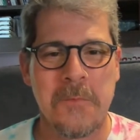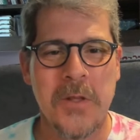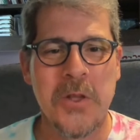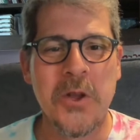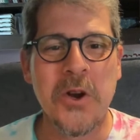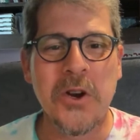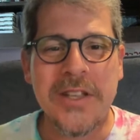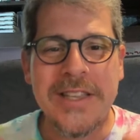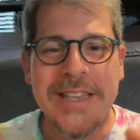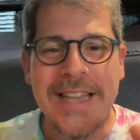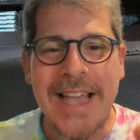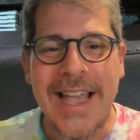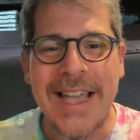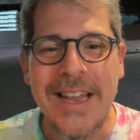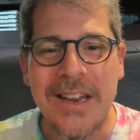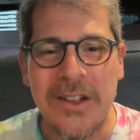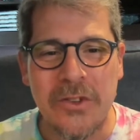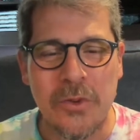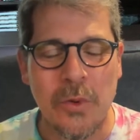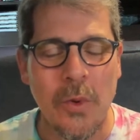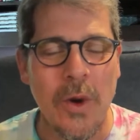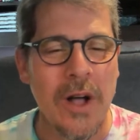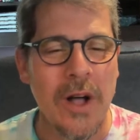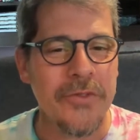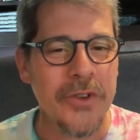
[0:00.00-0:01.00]
Your K to
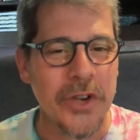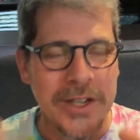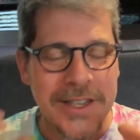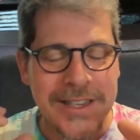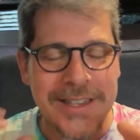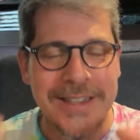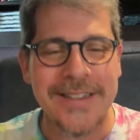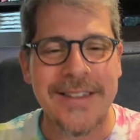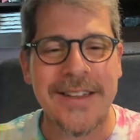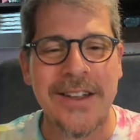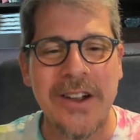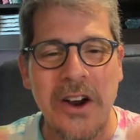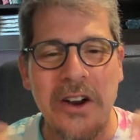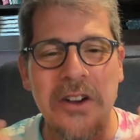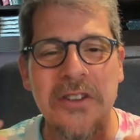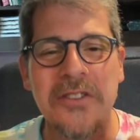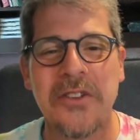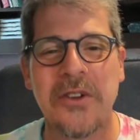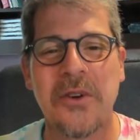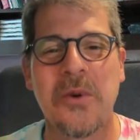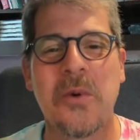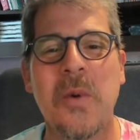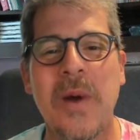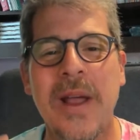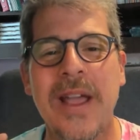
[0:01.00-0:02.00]
12, your kindergarten
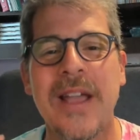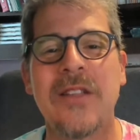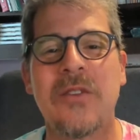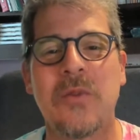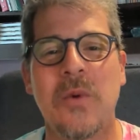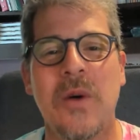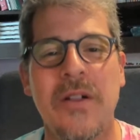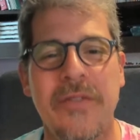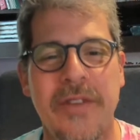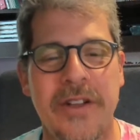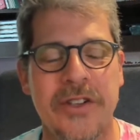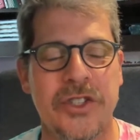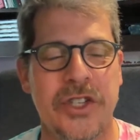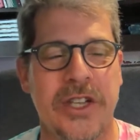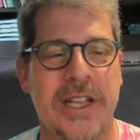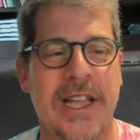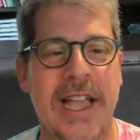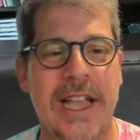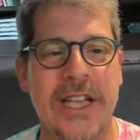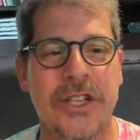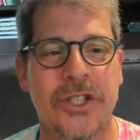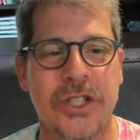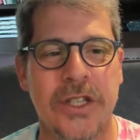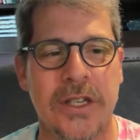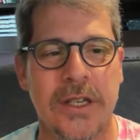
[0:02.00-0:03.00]
to grade 12
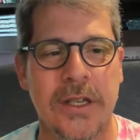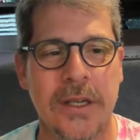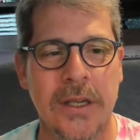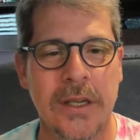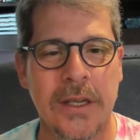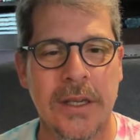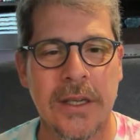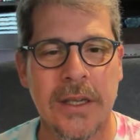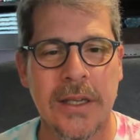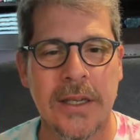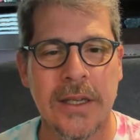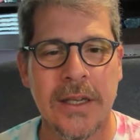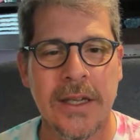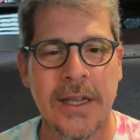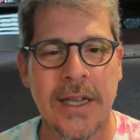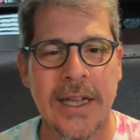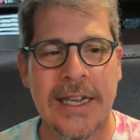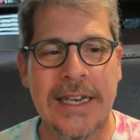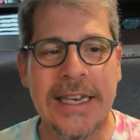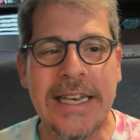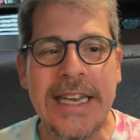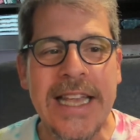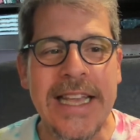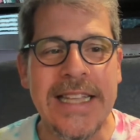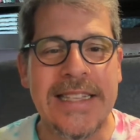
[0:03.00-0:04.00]
education
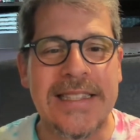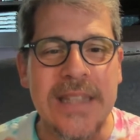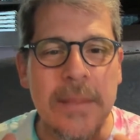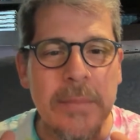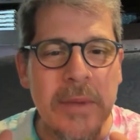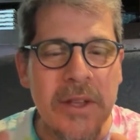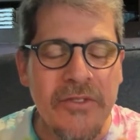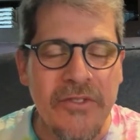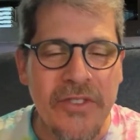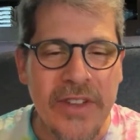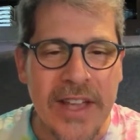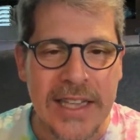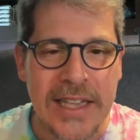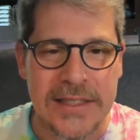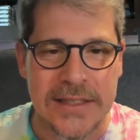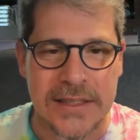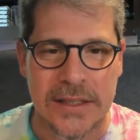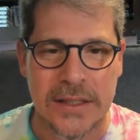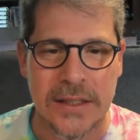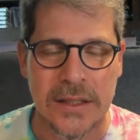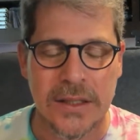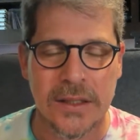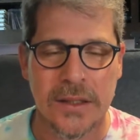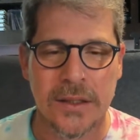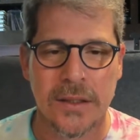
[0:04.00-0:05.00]
needs to be fixed.